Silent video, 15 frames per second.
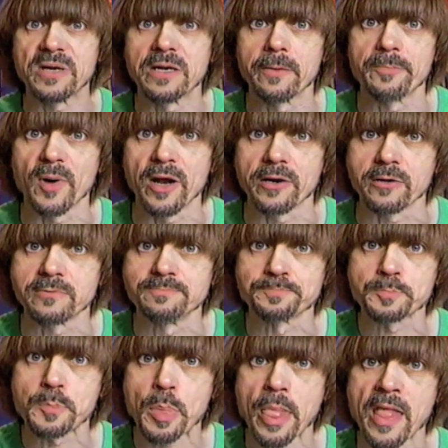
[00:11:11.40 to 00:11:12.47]
peanut butter
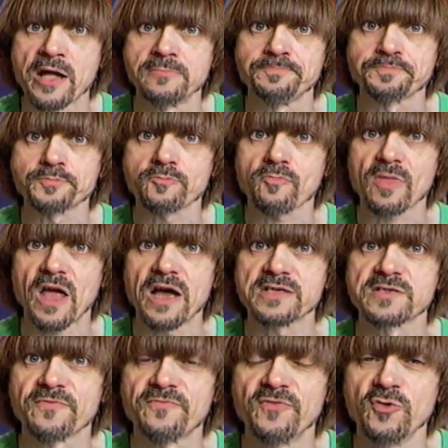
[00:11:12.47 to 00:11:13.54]

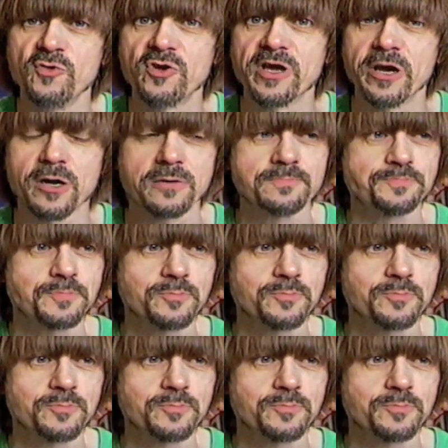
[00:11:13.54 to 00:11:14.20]
as a food here.